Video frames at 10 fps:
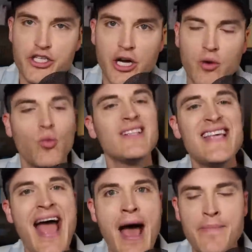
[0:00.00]
Sean, what's
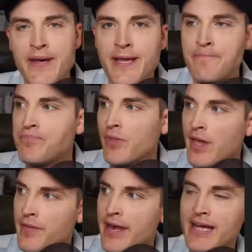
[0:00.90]
happening
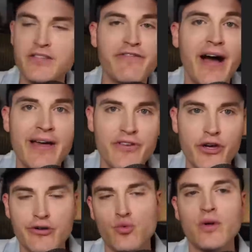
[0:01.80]
in the next five
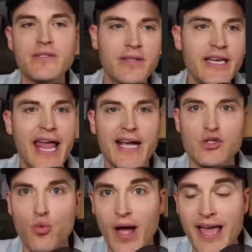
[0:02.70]
years, what's the
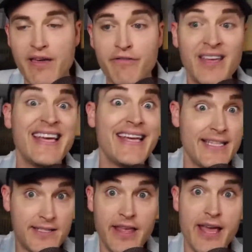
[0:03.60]
next wave,
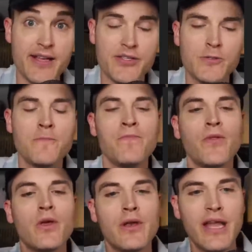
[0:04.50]
it's this.
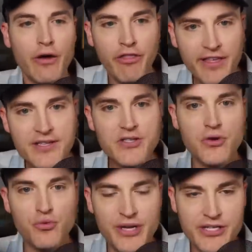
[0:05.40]
Now, this
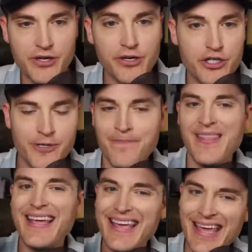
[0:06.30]
research
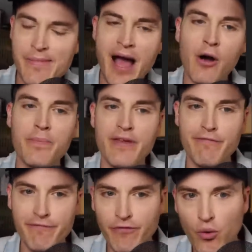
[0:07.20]
came out
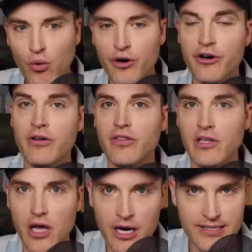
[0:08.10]
before
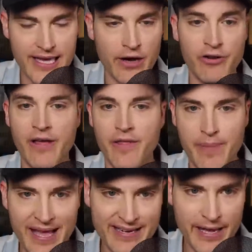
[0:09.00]
the lockdown and the
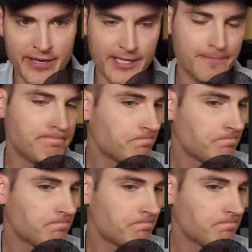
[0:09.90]
pandemic.